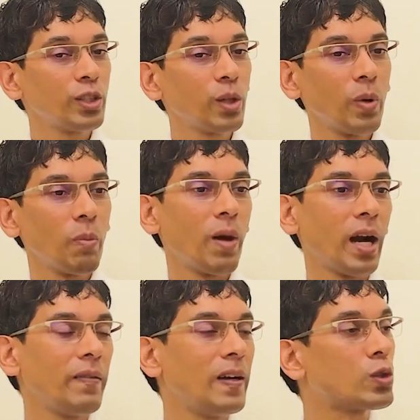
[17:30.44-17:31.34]
you're
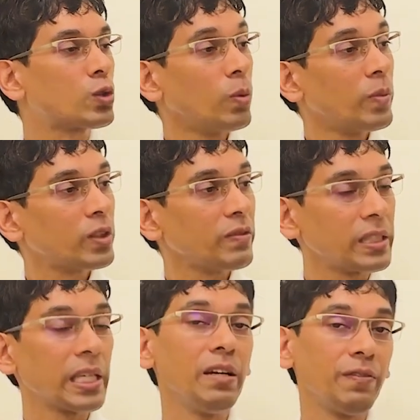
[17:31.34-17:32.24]
bombarded with so much of
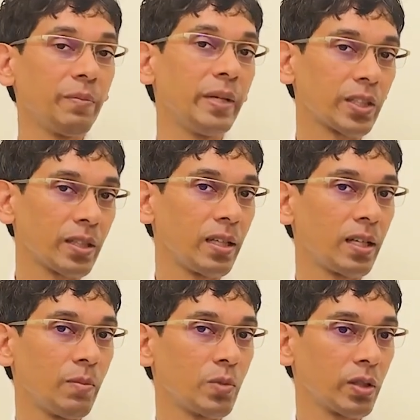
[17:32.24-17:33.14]
this information that
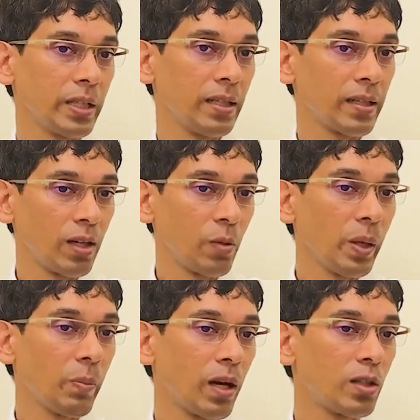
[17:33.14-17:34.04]
comes on the internet. People are